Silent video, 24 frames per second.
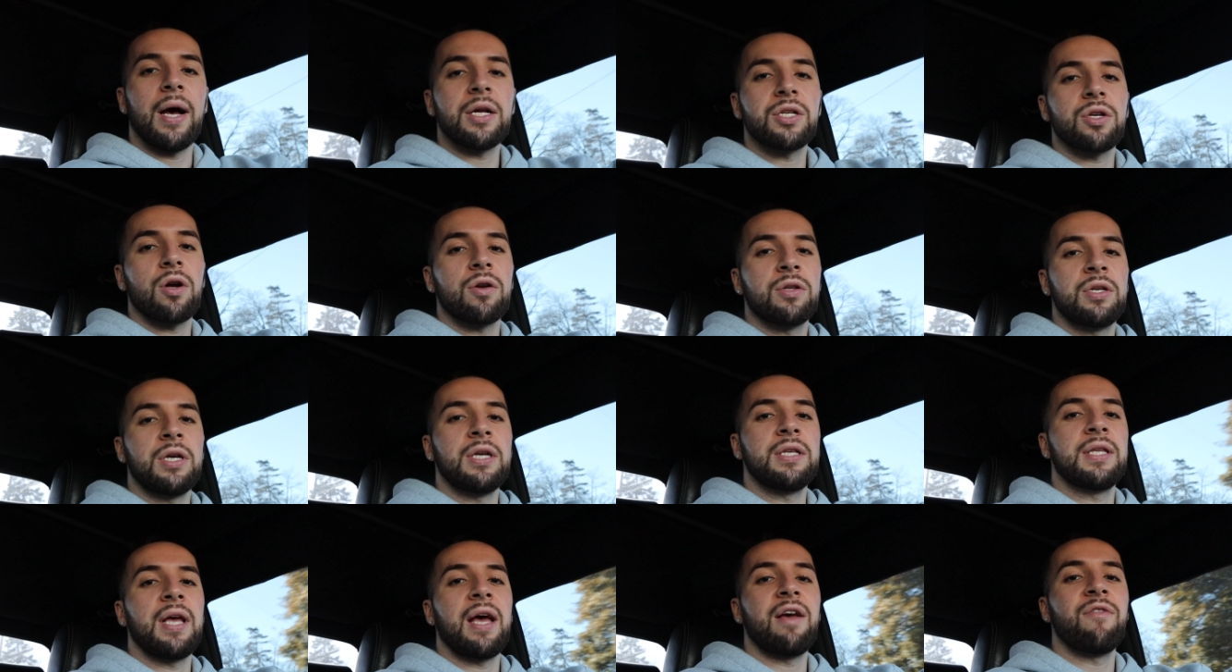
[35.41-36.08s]

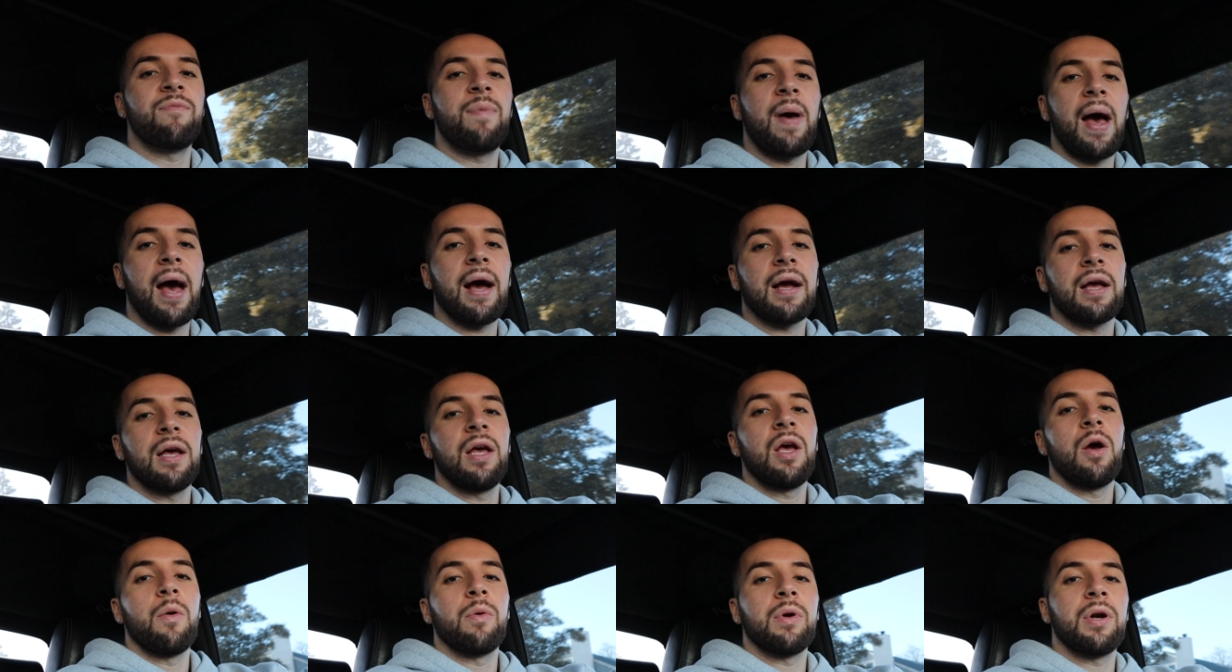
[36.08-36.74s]
SRT Dave back
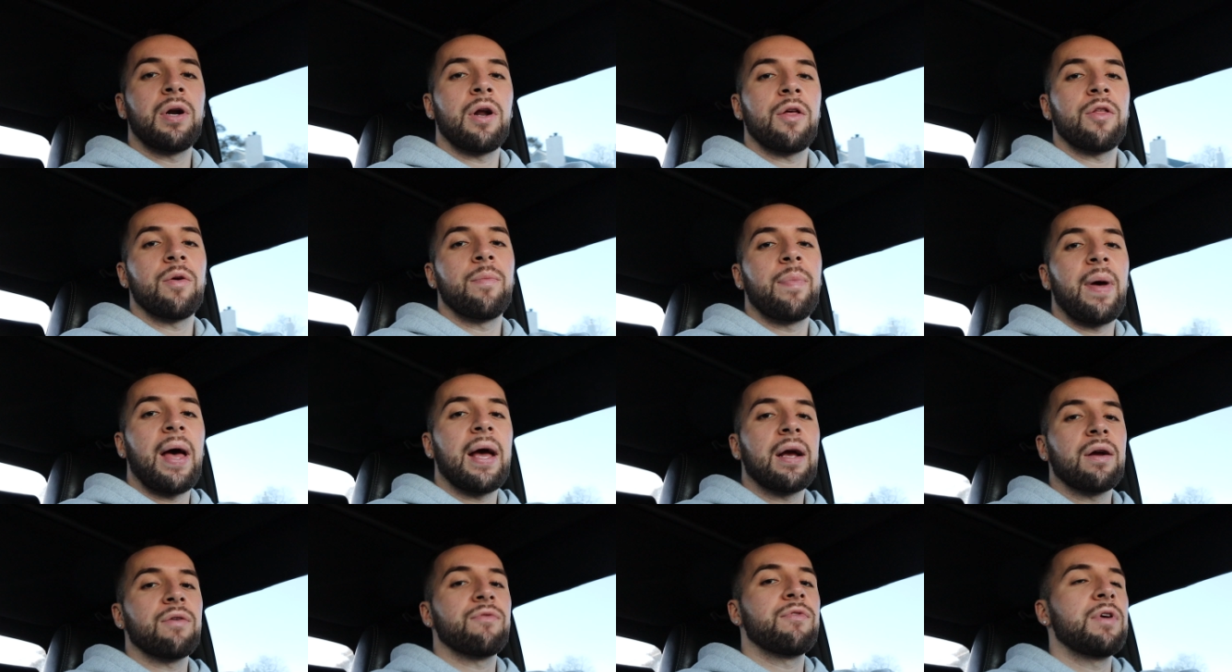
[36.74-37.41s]
with another
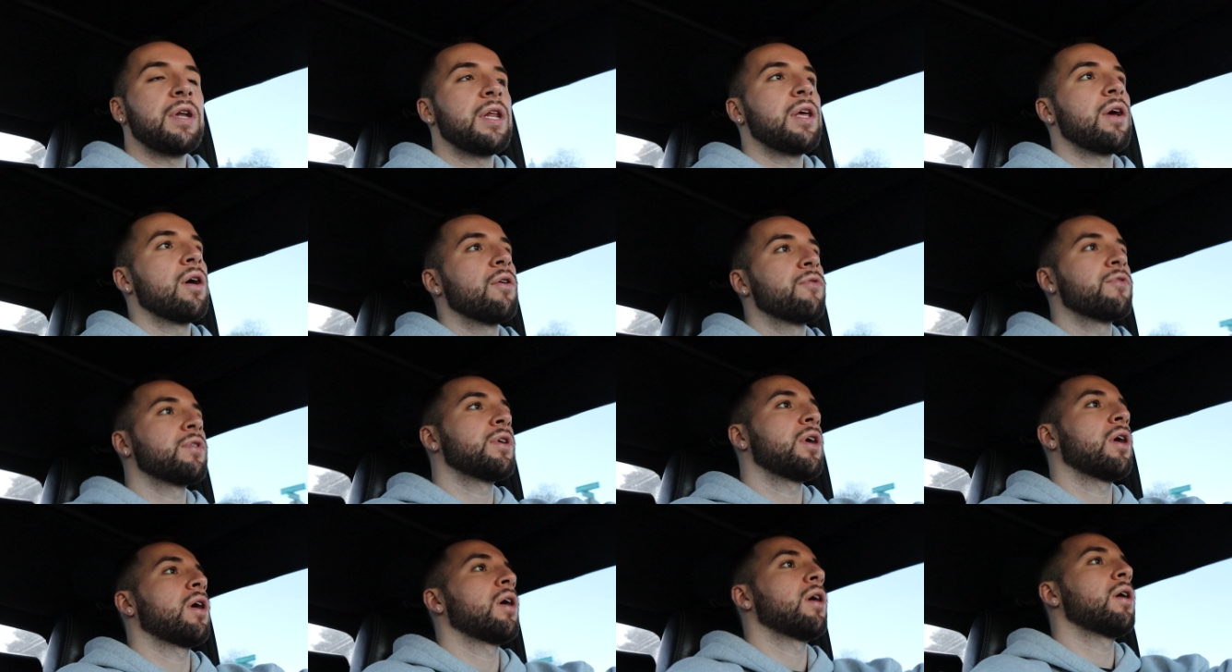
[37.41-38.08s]
banger video for
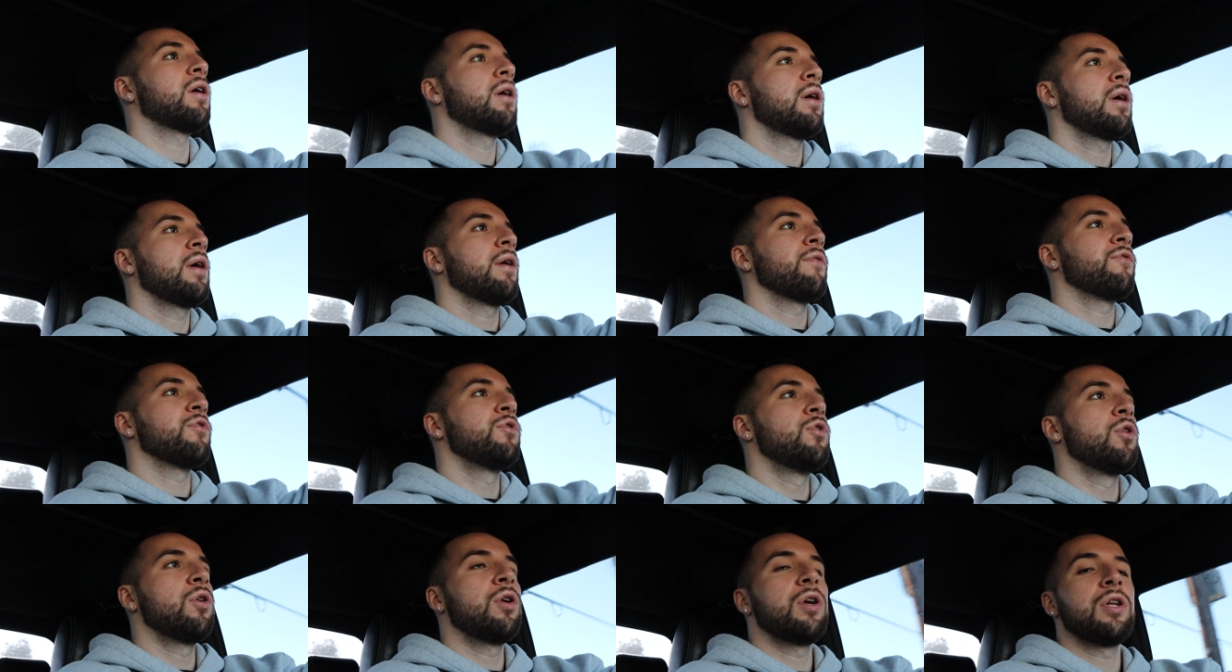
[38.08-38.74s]
y'all. If
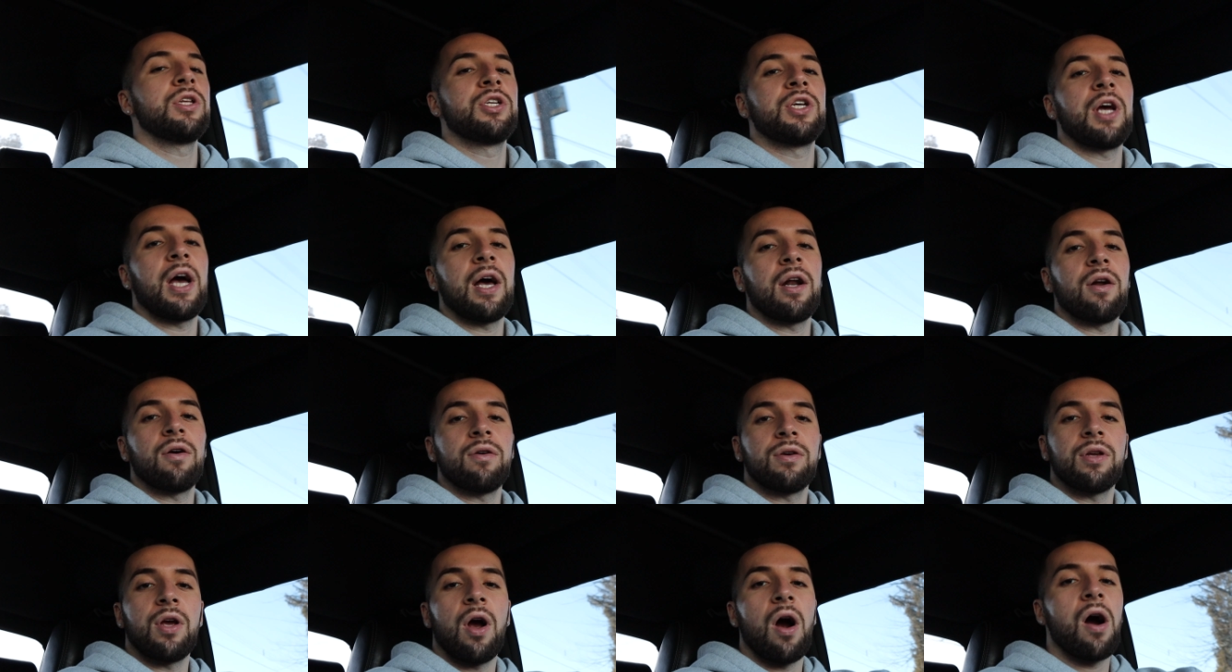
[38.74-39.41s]
you're new to the
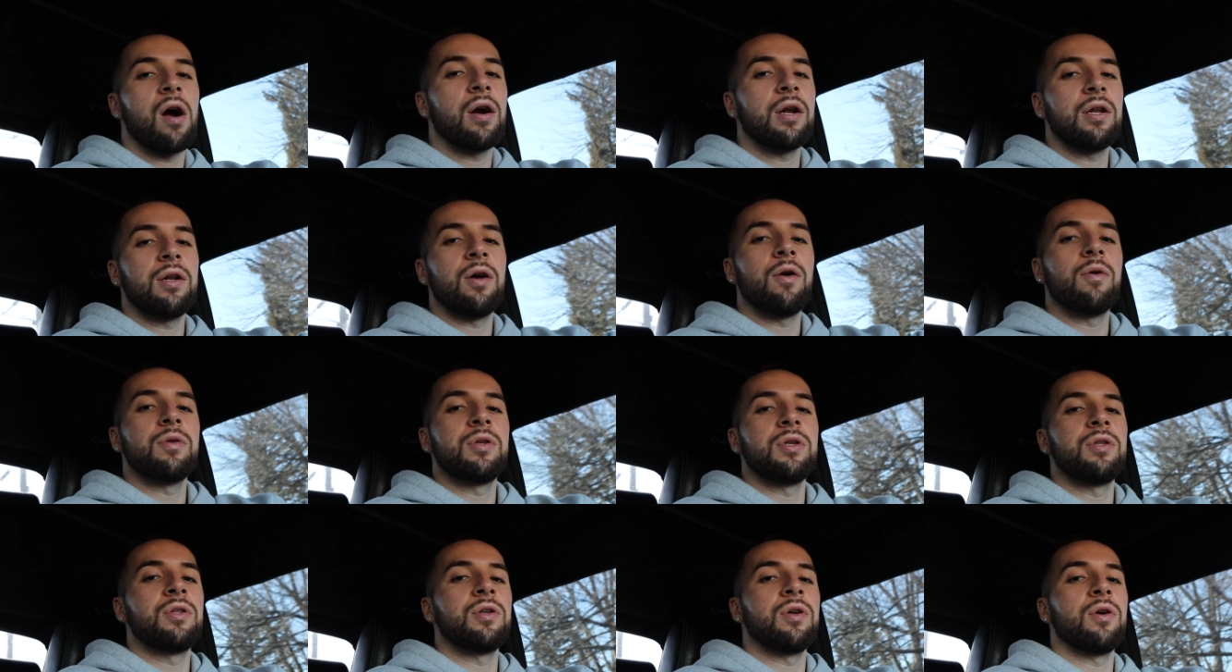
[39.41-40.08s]
channel, you already know
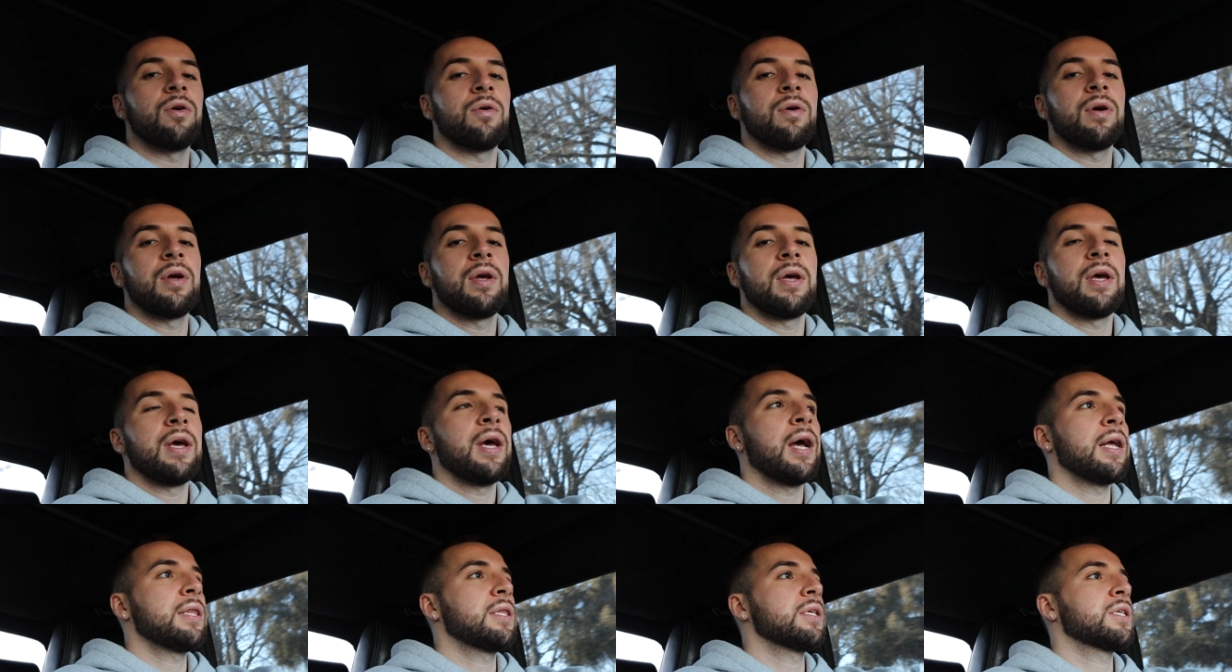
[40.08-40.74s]
what to do.
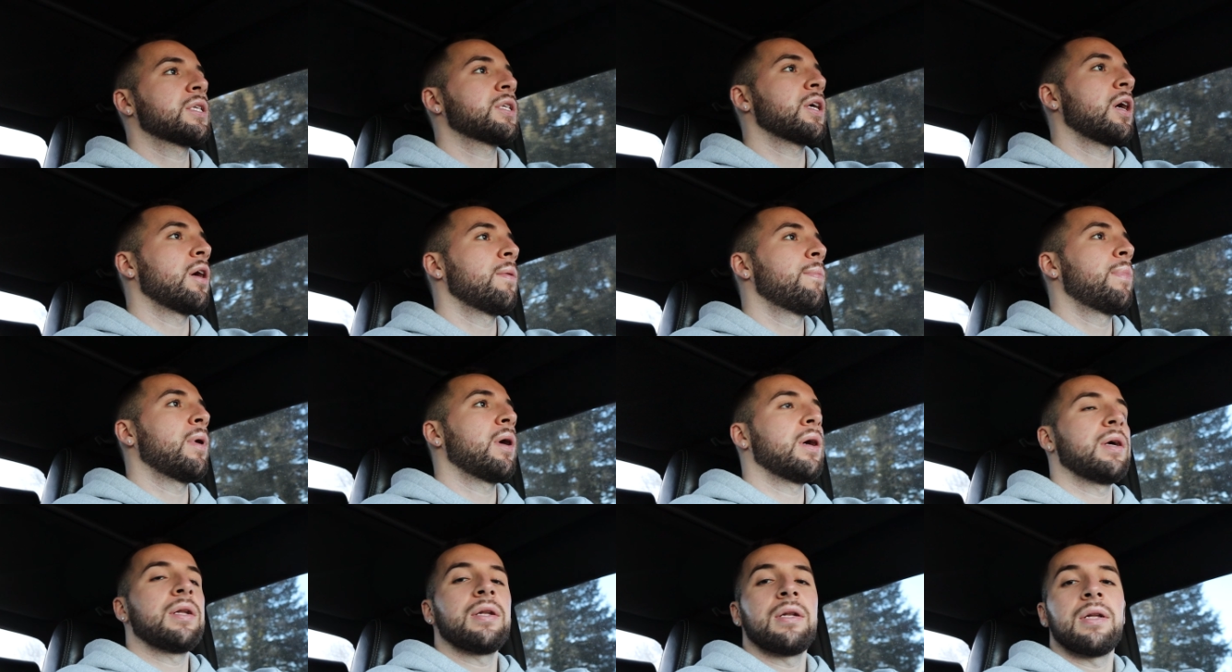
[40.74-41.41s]
Hit the sub
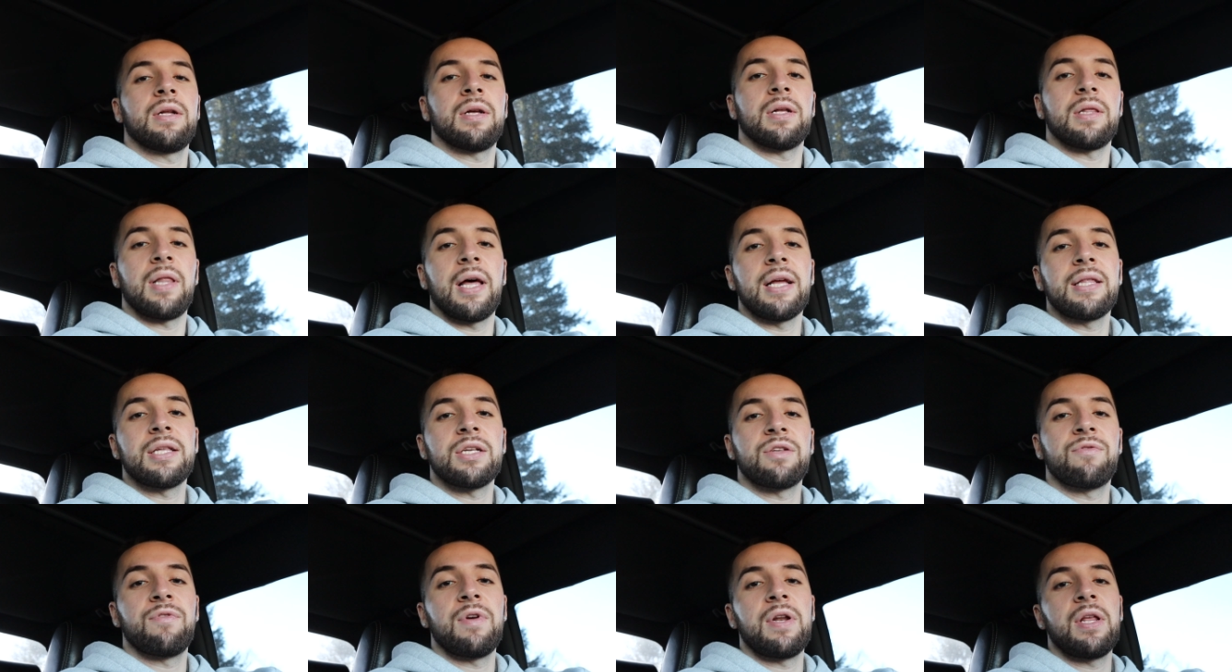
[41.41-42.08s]
button, like
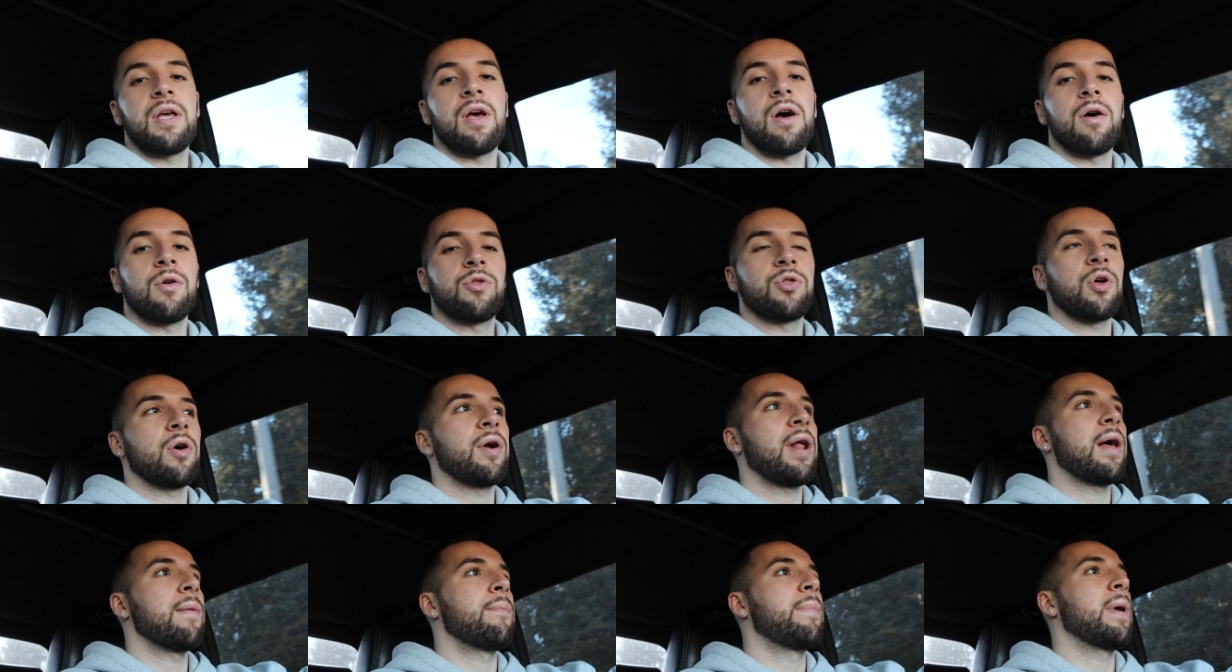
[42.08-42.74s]
this video,
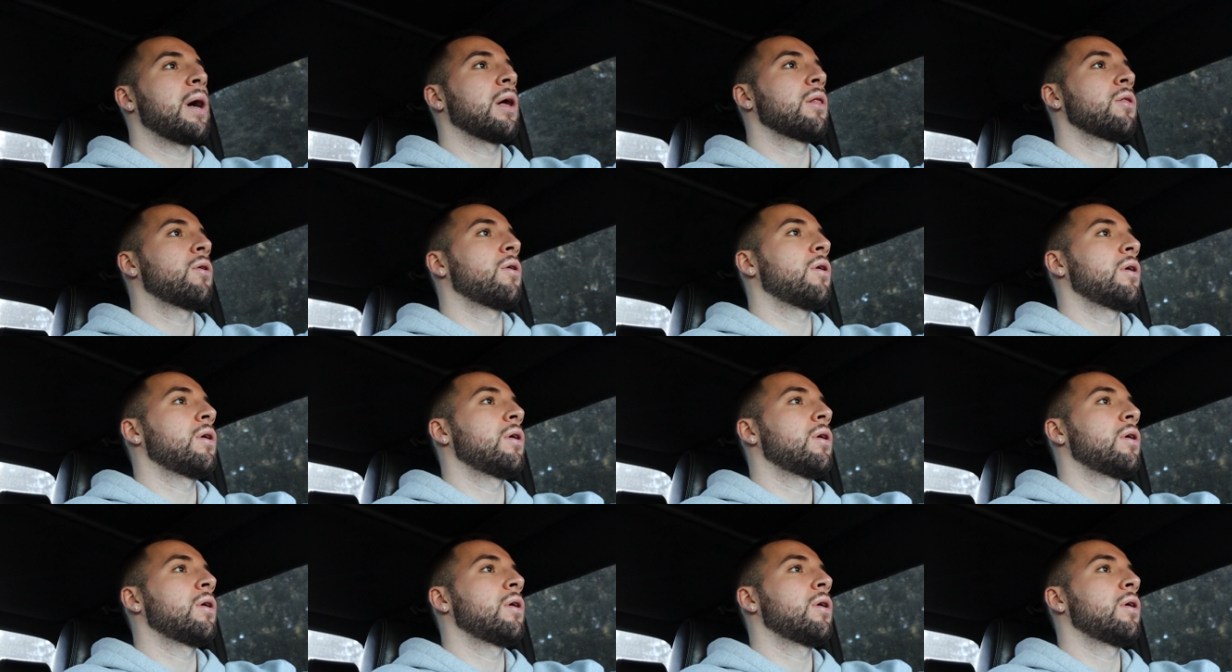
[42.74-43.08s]
throw that bell